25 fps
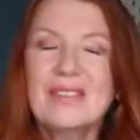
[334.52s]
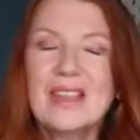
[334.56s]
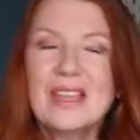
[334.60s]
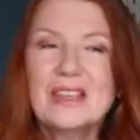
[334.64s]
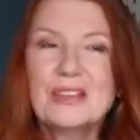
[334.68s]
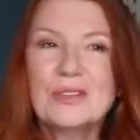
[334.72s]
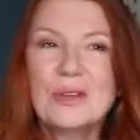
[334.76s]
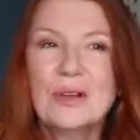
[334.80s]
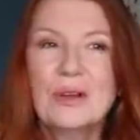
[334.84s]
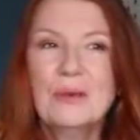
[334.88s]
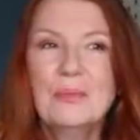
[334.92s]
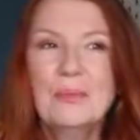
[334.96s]

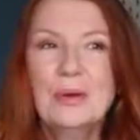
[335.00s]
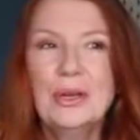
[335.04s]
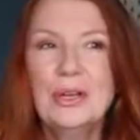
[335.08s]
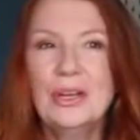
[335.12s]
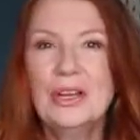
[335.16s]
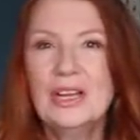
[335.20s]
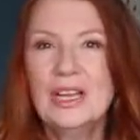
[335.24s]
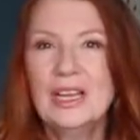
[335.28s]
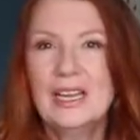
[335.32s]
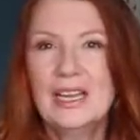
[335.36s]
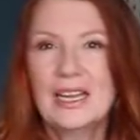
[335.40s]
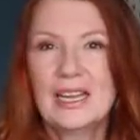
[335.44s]
So I'll
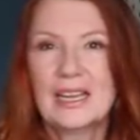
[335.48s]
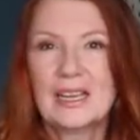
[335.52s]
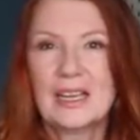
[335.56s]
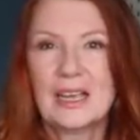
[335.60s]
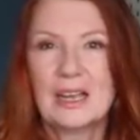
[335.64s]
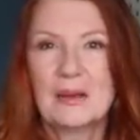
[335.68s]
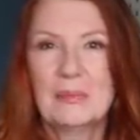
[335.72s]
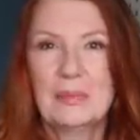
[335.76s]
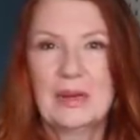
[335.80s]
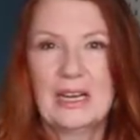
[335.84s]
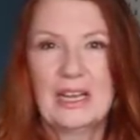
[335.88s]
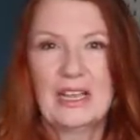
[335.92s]
put a
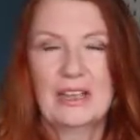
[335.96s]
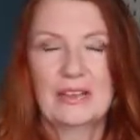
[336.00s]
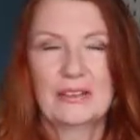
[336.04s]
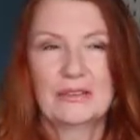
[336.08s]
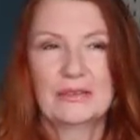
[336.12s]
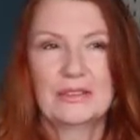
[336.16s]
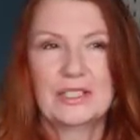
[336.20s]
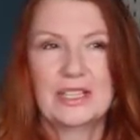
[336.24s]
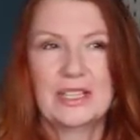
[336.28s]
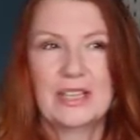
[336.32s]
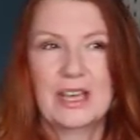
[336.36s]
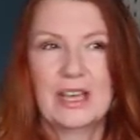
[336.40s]
link below
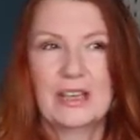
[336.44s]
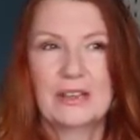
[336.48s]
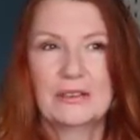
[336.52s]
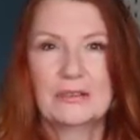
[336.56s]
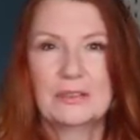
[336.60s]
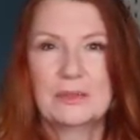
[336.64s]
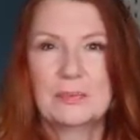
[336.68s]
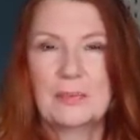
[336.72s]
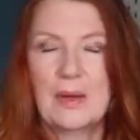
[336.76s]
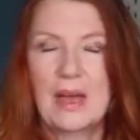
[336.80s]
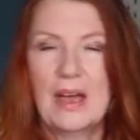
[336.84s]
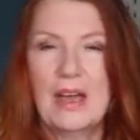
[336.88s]
to
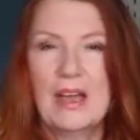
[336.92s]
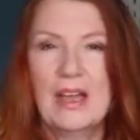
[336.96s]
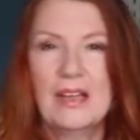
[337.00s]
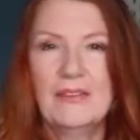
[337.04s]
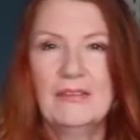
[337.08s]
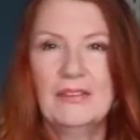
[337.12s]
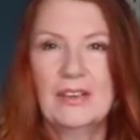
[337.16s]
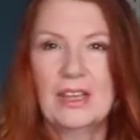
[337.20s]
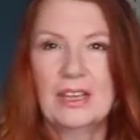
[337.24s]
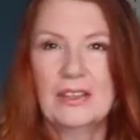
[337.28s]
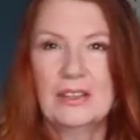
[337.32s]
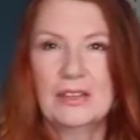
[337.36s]
those, but I
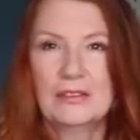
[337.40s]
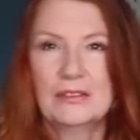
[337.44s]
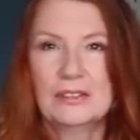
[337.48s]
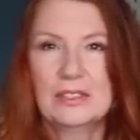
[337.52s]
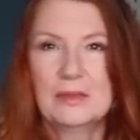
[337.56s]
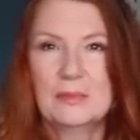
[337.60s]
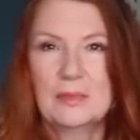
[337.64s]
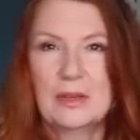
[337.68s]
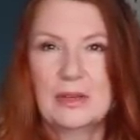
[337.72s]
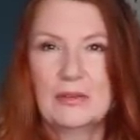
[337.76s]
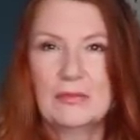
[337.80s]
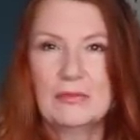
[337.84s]
find those
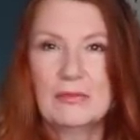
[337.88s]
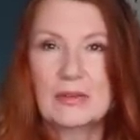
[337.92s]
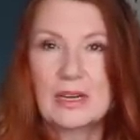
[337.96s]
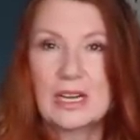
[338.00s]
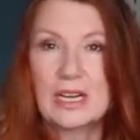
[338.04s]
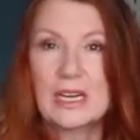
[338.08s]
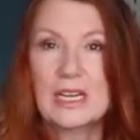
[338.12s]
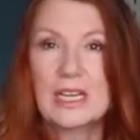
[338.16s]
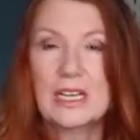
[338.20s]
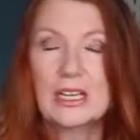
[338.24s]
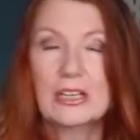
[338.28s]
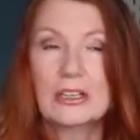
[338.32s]
to be a
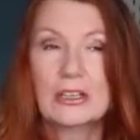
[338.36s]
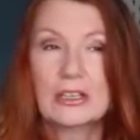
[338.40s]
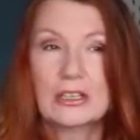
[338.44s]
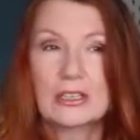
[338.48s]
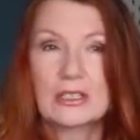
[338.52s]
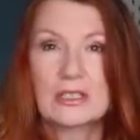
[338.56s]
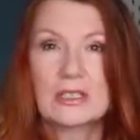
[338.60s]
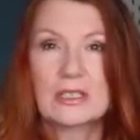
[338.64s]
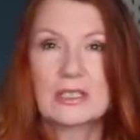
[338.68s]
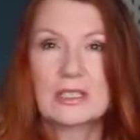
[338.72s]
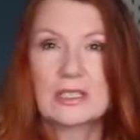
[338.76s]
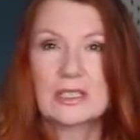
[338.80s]
really
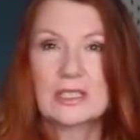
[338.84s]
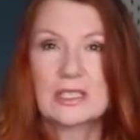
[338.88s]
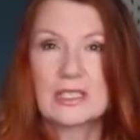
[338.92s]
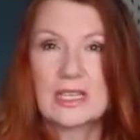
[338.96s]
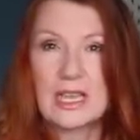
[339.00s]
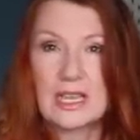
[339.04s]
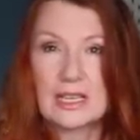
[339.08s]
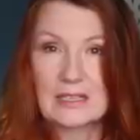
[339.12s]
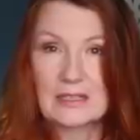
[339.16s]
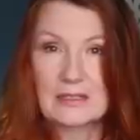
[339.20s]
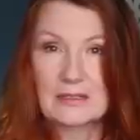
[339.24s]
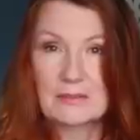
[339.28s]
good
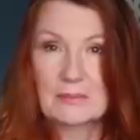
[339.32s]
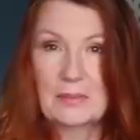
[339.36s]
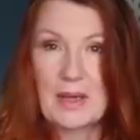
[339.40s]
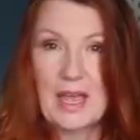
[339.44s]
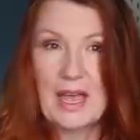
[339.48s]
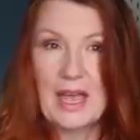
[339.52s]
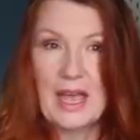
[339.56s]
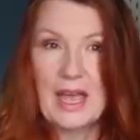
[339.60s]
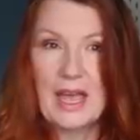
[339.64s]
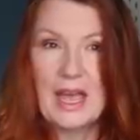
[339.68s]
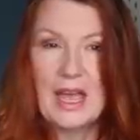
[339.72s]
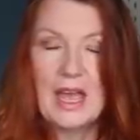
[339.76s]
standard
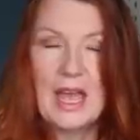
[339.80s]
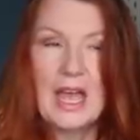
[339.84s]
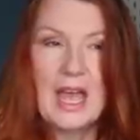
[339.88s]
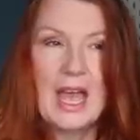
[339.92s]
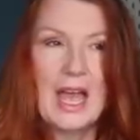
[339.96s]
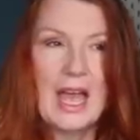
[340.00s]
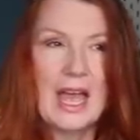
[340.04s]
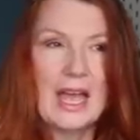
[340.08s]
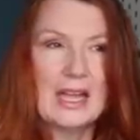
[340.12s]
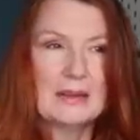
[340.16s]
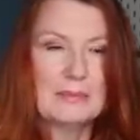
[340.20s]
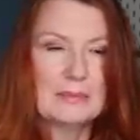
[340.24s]
pair,
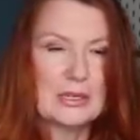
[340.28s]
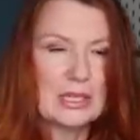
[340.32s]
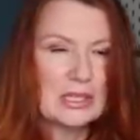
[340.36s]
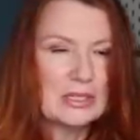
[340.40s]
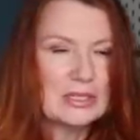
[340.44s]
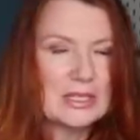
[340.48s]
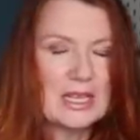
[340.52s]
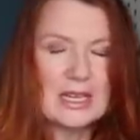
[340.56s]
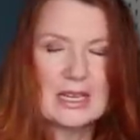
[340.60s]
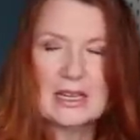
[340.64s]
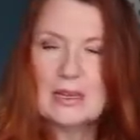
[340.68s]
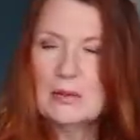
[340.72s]
and
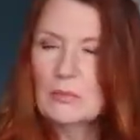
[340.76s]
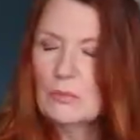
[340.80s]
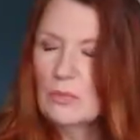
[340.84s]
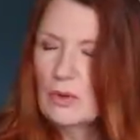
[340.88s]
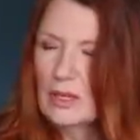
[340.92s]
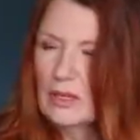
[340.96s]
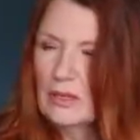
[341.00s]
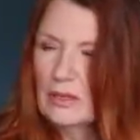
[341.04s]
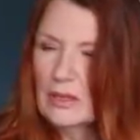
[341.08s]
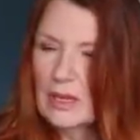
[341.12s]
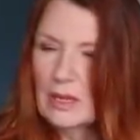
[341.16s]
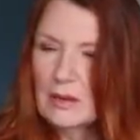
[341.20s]
because they come
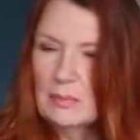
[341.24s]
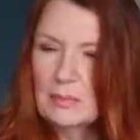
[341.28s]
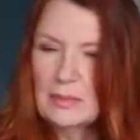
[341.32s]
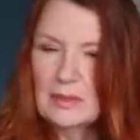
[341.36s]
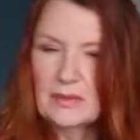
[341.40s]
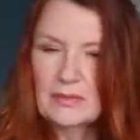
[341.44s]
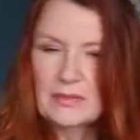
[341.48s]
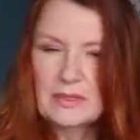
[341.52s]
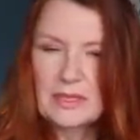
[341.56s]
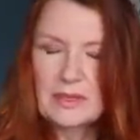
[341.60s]
with a couple of